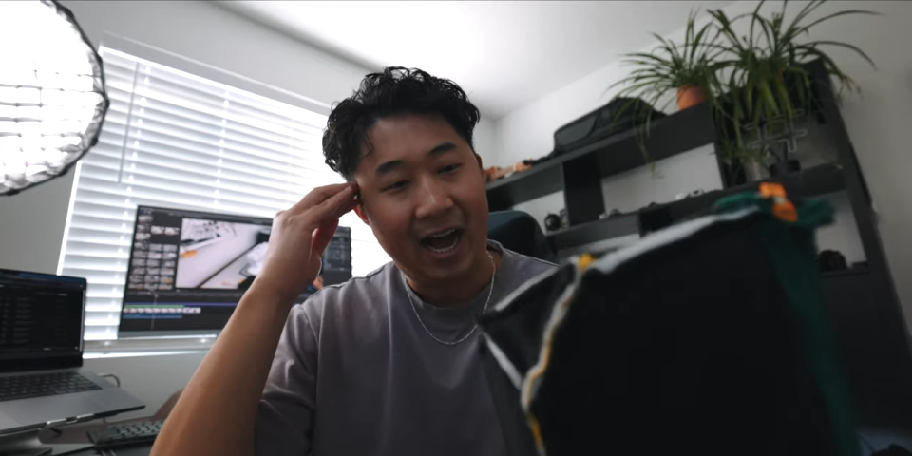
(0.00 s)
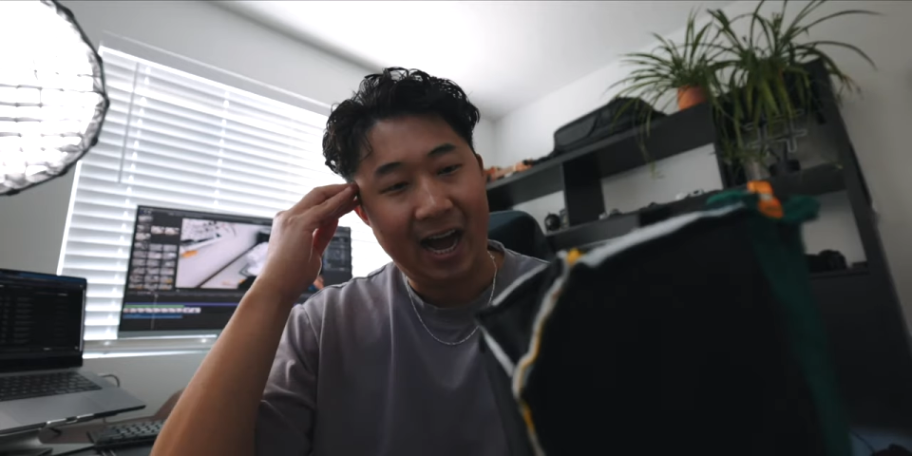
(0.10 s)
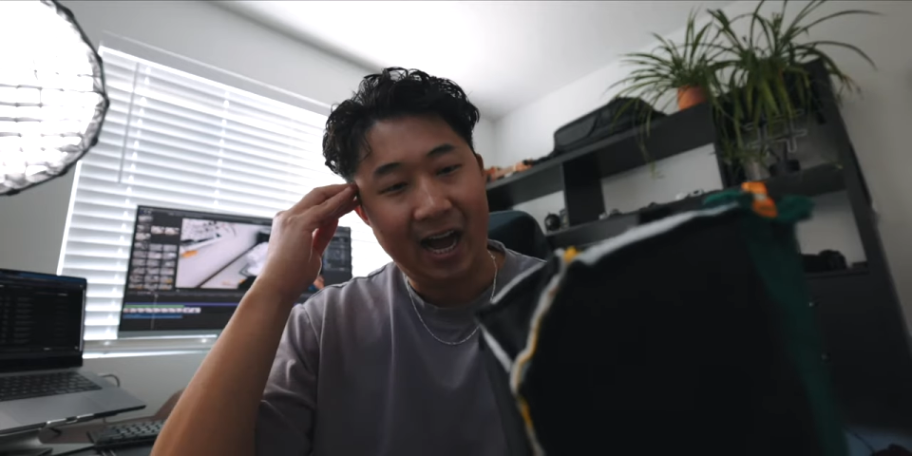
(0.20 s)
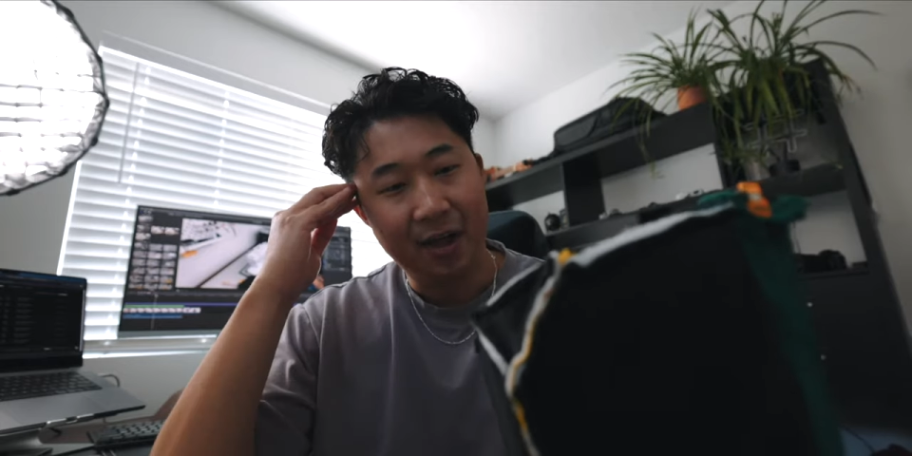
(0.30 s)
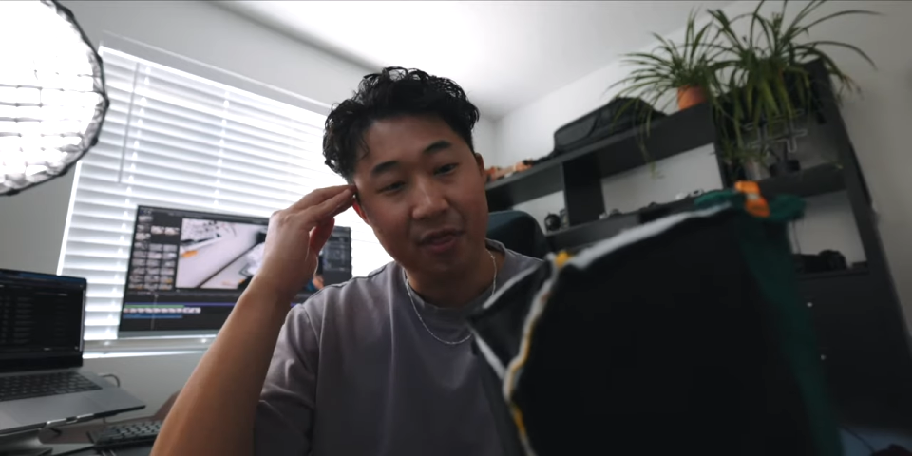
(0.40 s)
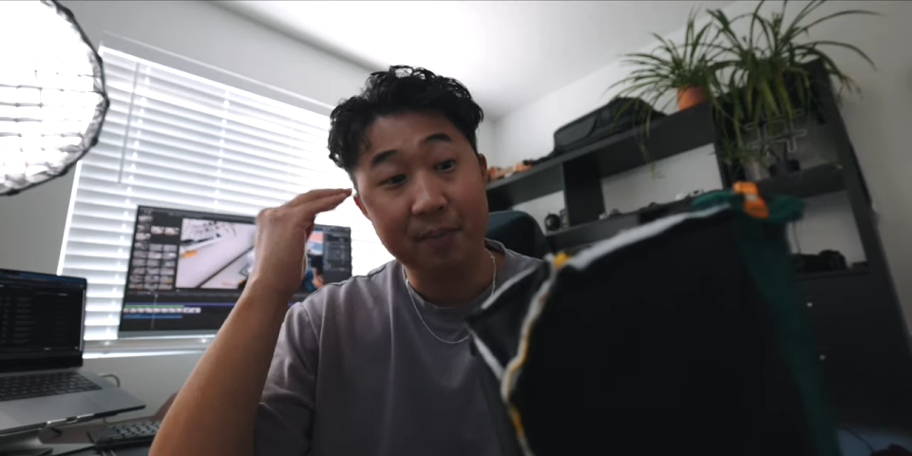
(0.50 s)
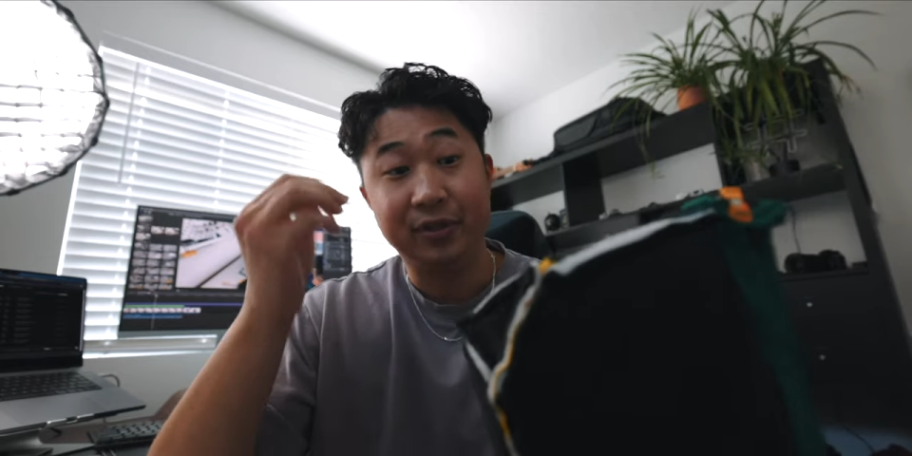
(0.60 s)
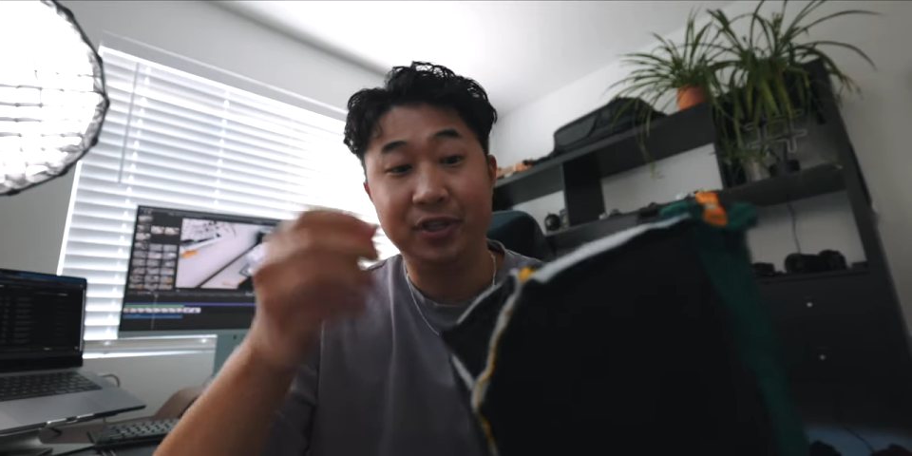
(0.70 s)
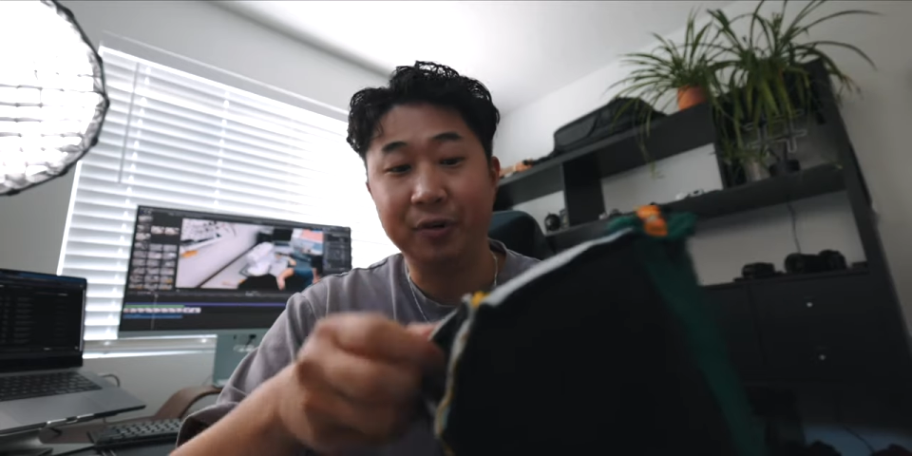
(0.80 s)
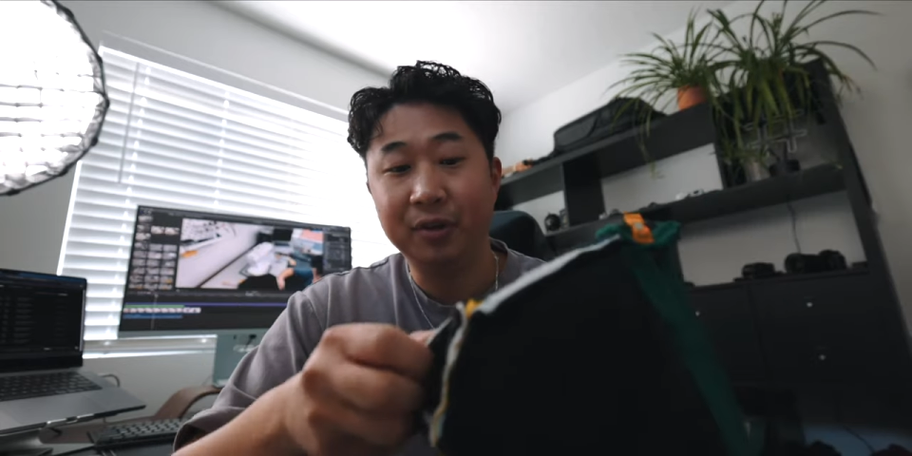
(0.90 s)
Uh, the
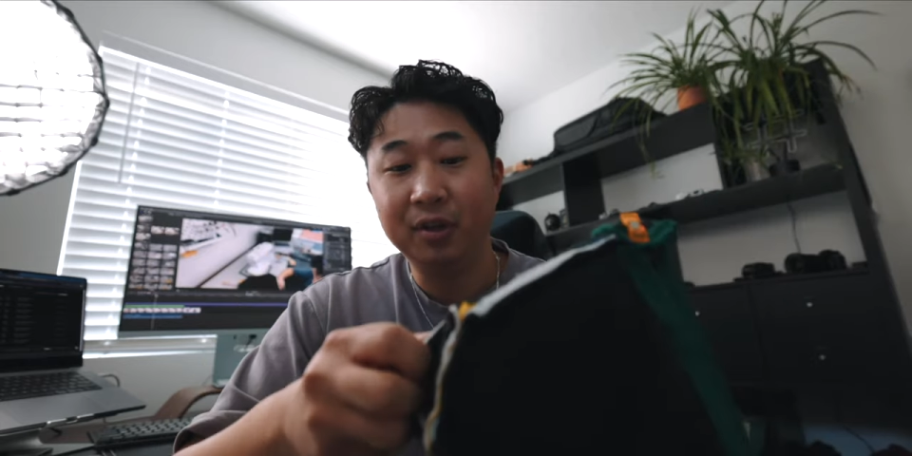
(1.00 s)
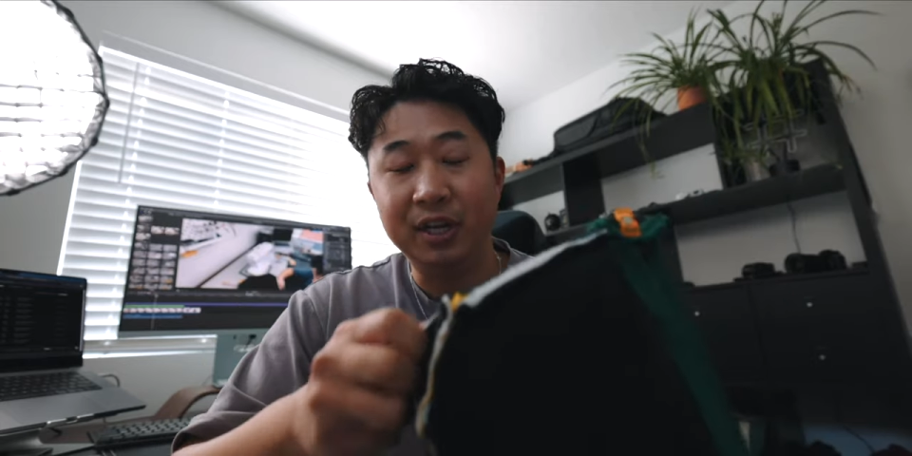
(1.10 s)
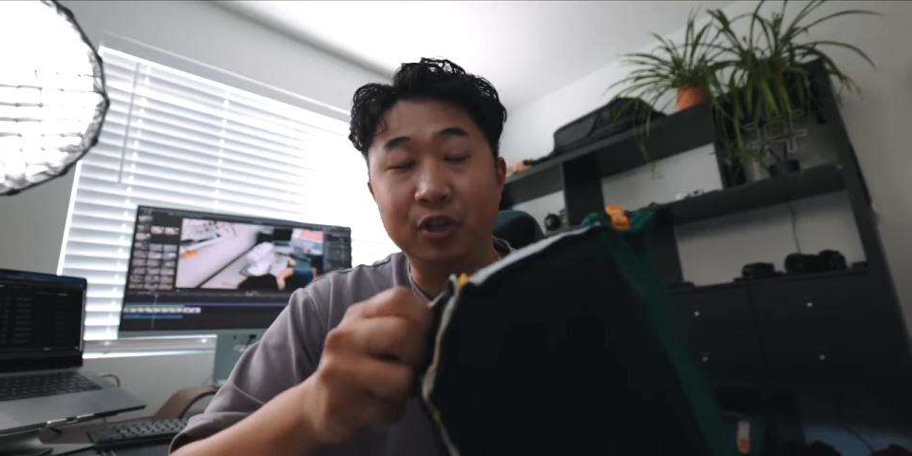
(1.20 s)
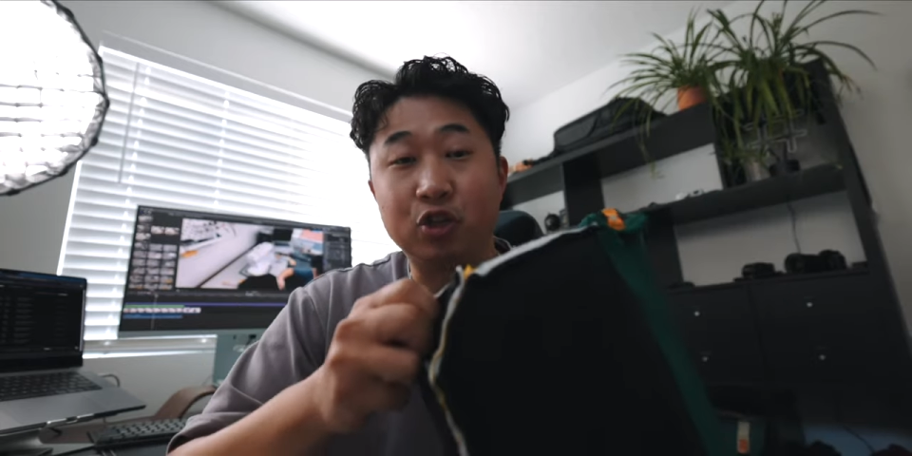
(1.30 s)
material is